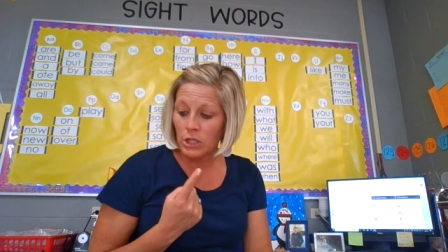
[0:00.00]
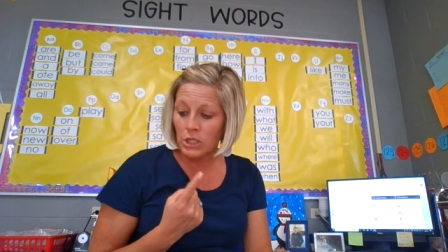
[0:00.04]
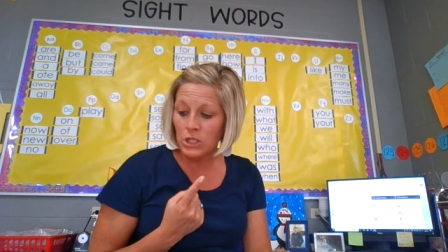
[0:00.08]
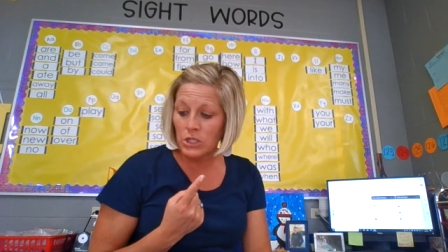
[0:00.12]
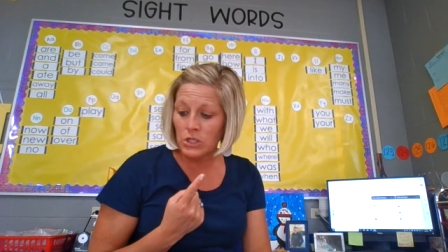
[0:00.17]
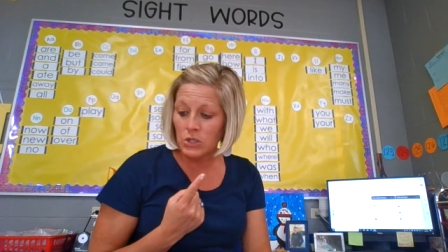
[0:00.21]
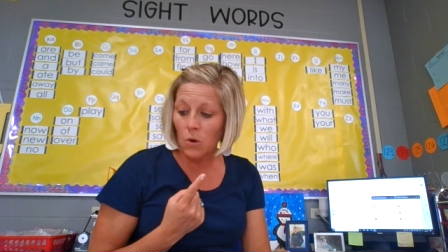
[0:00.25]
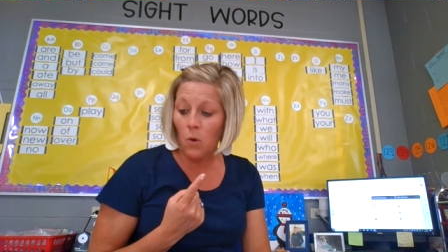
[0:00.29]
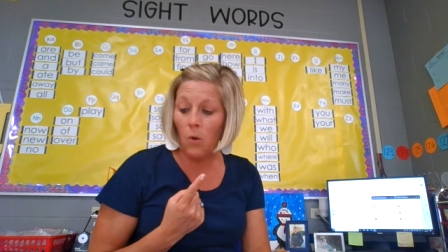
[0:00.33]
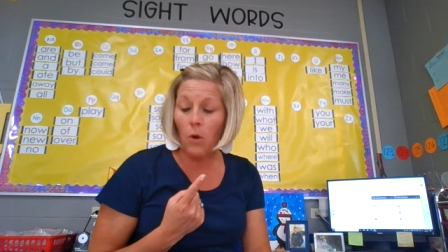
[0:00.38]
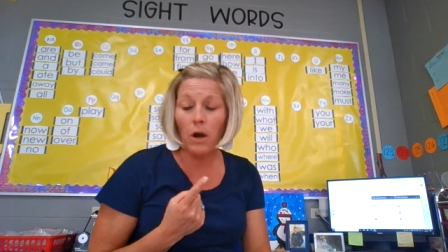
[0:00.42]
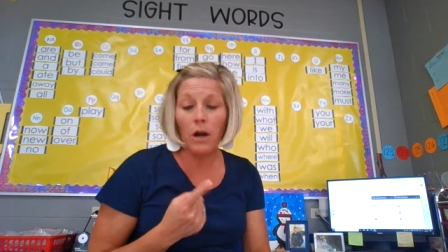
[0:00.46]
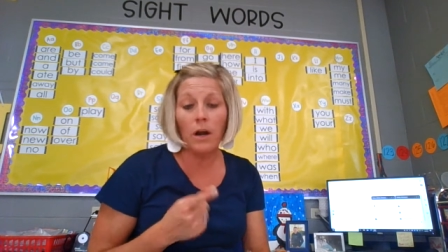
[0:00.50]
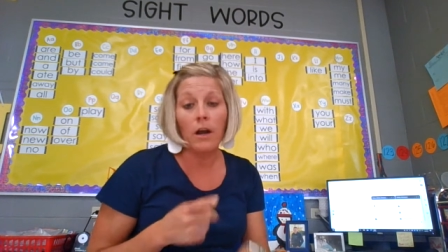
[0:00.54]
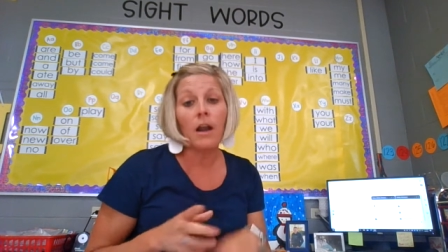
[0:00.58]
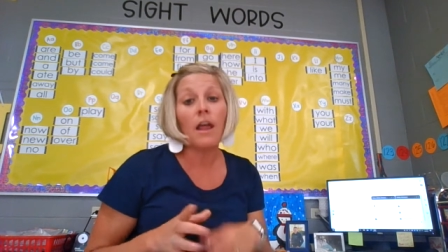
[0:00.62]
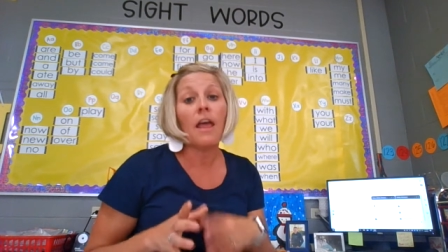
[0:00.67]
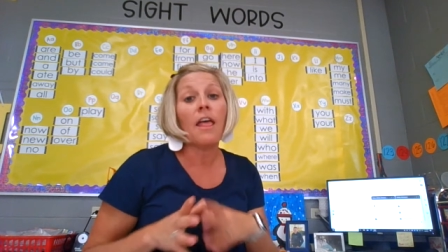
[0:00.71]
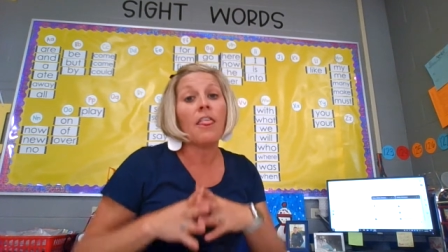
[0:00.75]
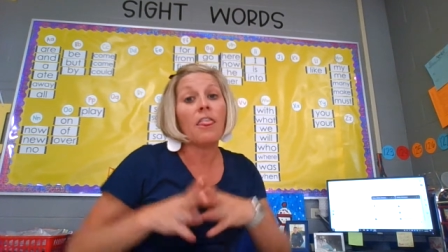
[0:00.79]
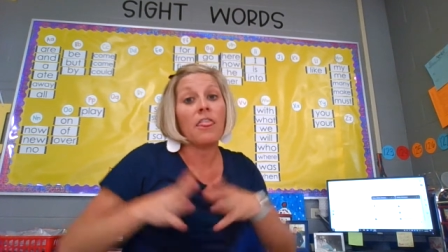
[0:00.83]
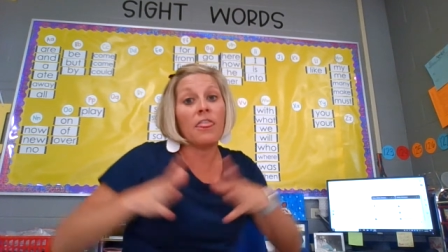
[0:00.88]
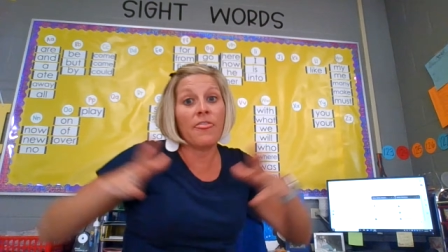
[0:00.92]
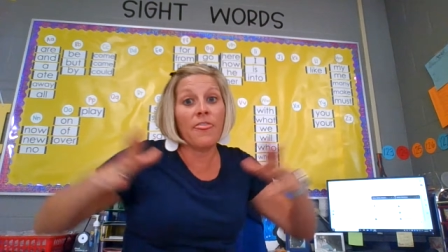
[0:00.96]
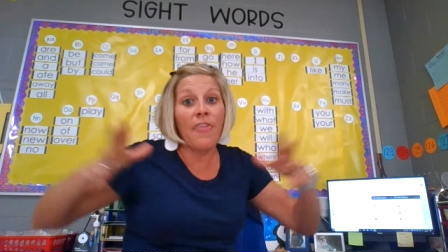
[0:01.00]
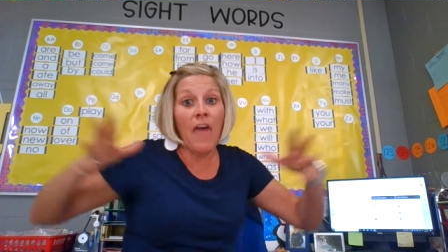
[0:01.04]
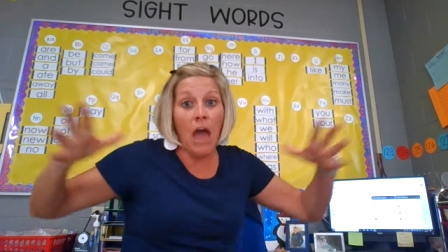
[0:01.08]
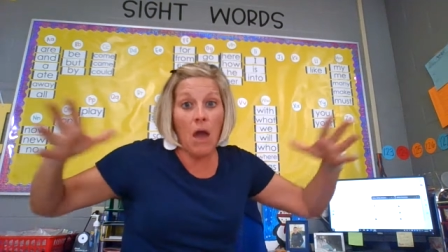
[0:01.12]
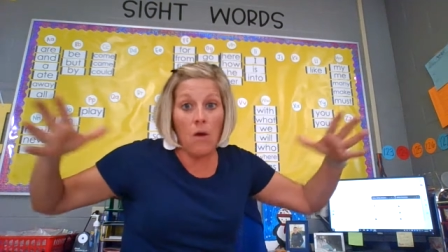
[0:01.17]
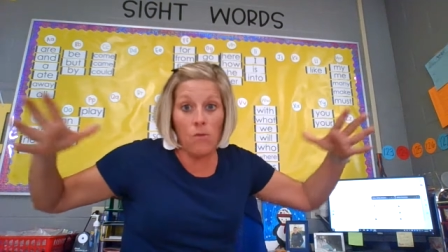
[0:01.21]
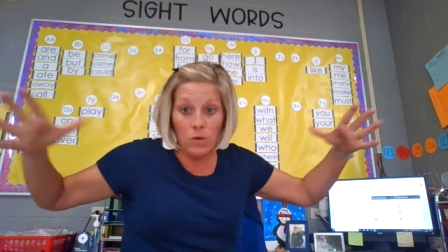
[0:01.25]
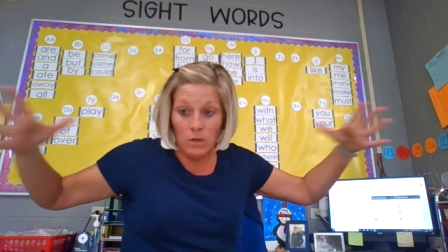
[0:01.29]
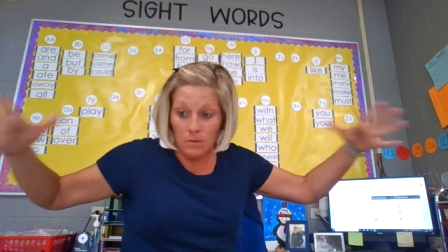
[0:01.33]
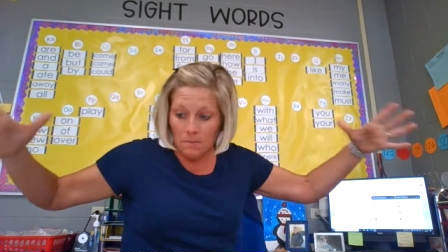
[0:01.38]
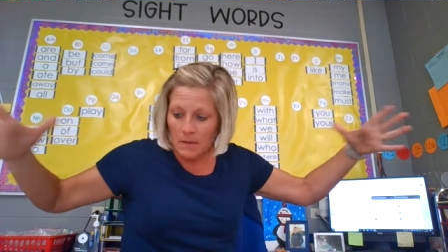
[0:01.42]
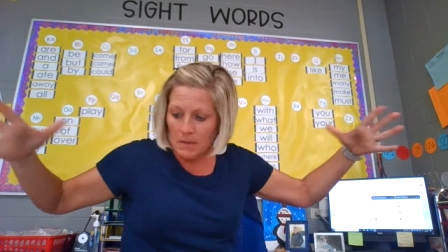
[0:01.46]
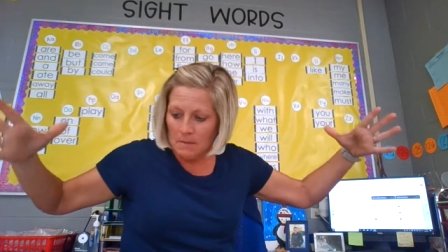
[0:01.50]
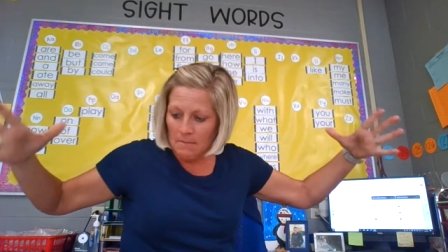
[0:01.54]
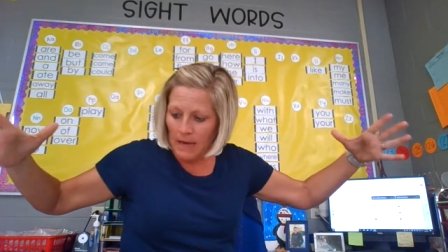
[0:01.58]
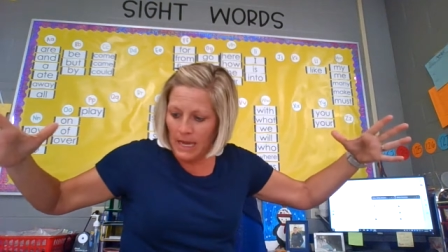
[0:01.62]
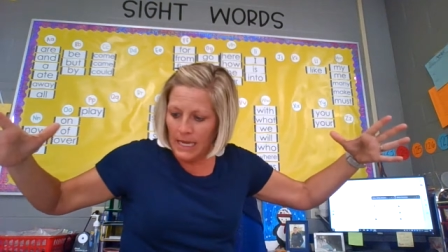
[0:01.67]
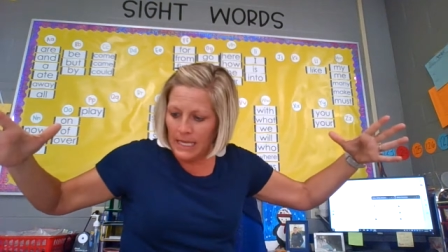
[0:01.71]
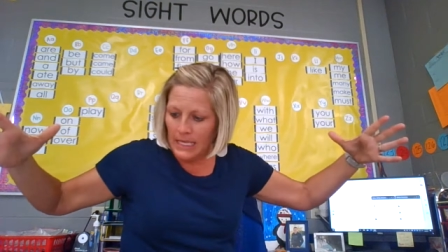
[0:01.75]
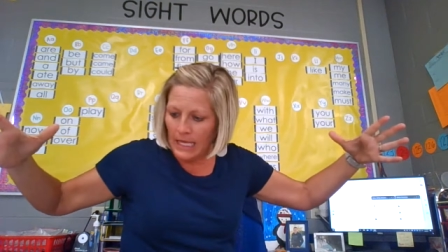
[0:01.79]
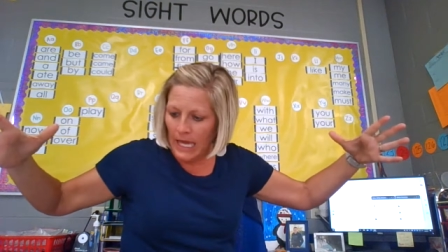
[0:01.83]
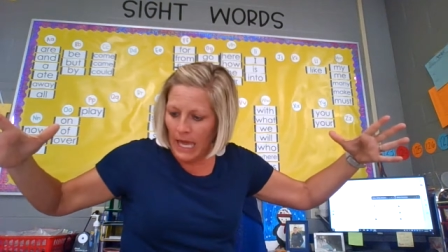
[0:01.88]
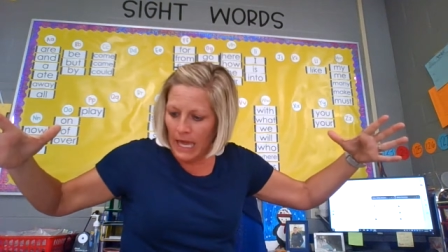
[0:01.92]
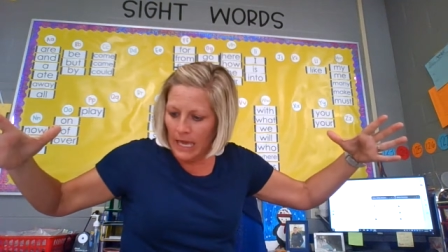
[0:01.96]
the store. That would be
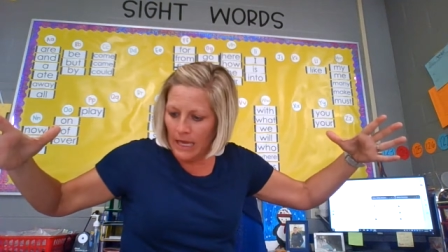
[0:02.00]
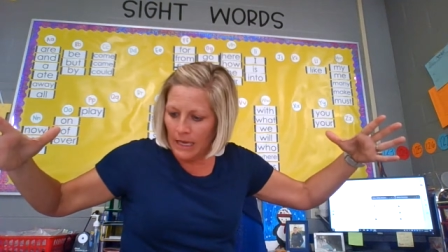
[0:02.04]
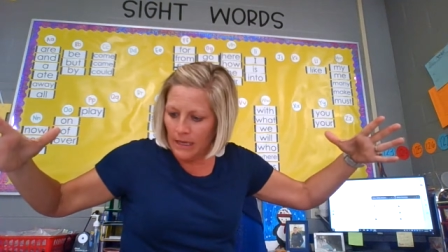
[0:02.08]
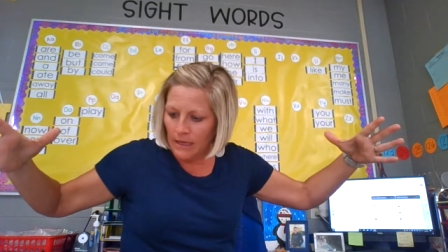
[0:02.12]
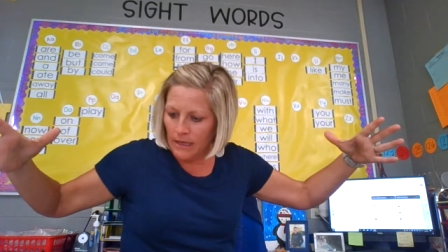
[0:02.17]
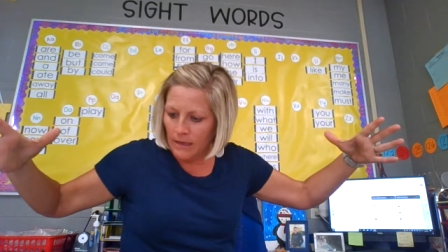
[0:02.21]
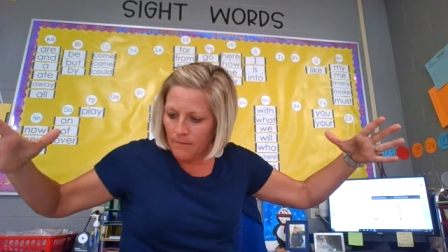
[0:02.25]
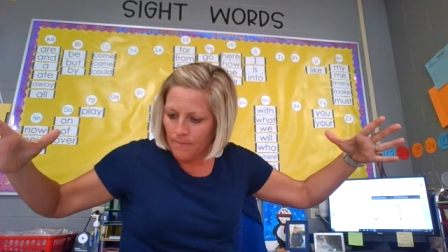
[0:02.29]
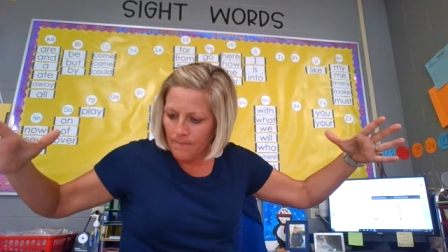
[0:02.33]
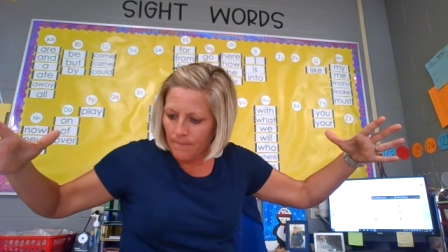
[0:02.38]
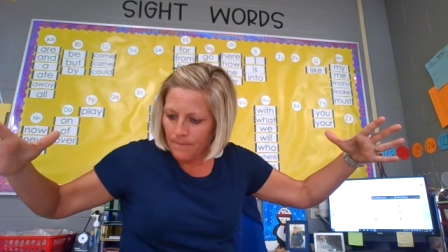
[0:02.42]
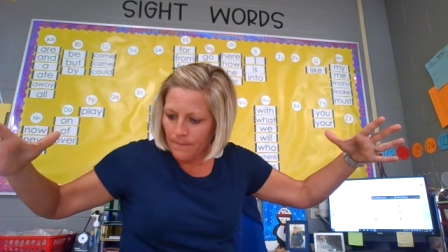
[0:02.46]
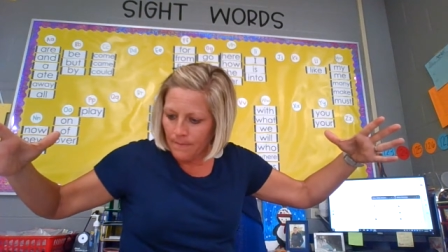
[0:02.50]
my cake